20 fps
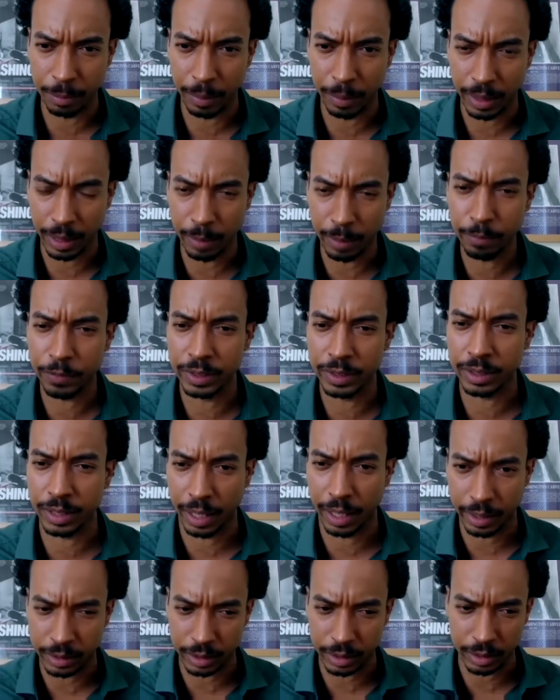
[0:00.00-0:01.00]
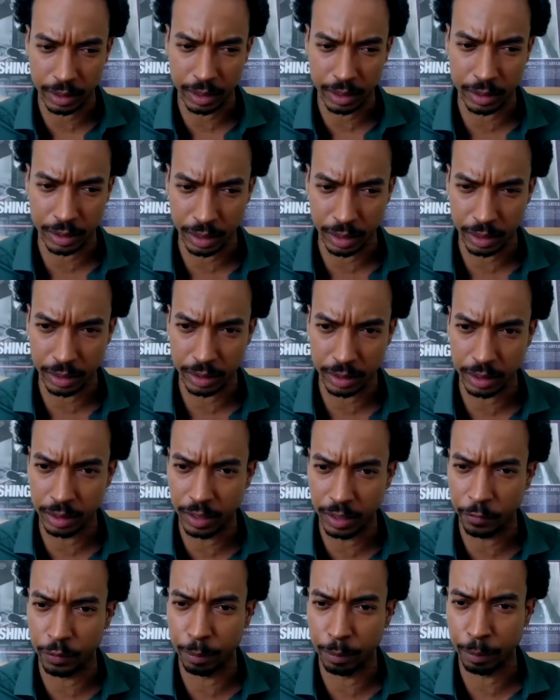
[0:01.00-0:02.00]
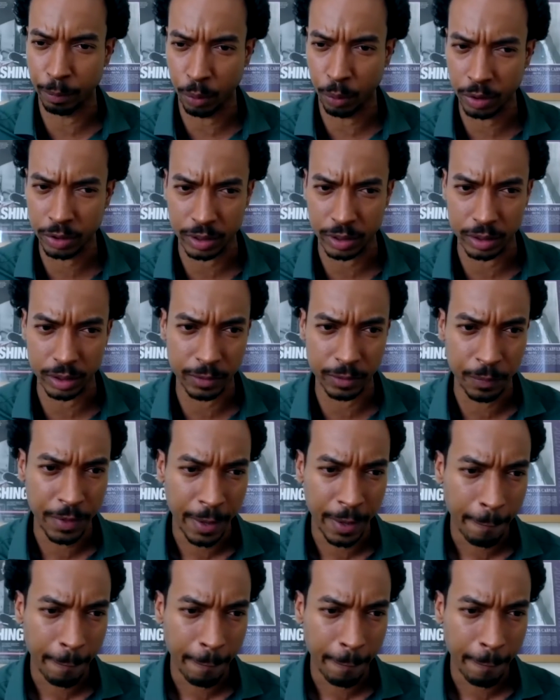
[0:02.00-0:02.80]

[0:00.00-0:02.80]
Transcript: but emphasizing these things in different proportions.